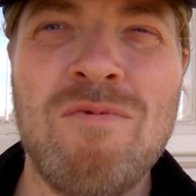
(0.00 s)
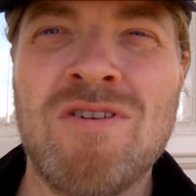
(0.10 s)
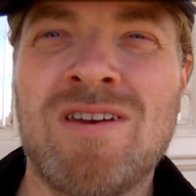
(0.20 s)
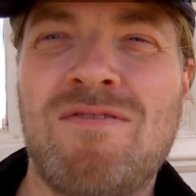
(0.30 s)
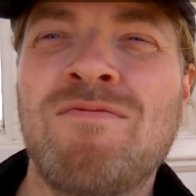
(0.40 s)
more
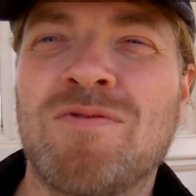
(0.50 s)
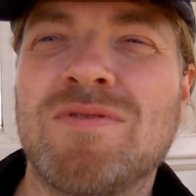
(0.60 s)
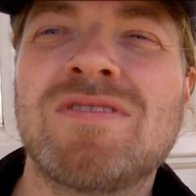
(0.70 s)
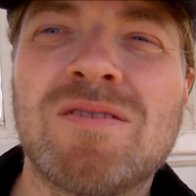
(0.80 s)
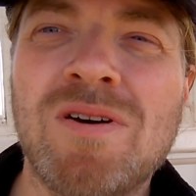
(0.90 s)
kind of
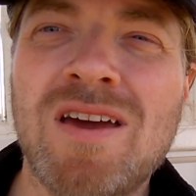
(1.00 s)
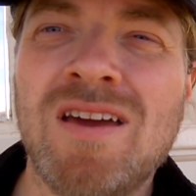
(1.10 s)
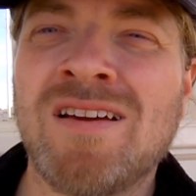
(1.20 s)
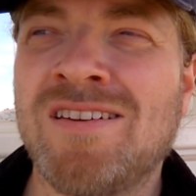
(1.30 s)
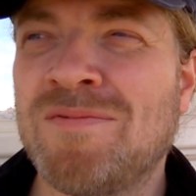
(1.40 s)
influence in a way.
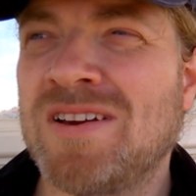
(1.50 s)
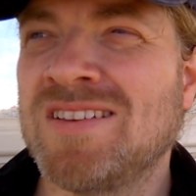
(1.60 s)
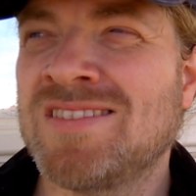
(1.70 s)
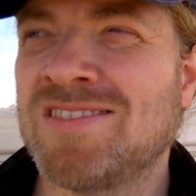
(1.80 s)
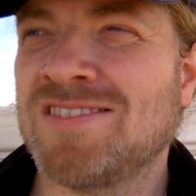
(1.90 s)
It kind of
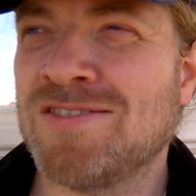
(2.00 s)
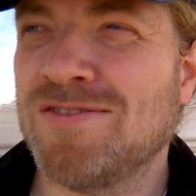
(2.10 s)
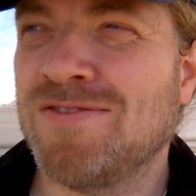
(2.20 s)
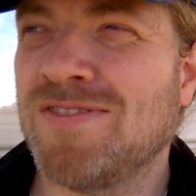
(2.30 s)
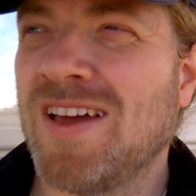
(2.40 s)
makes sort
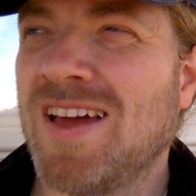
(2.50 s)
of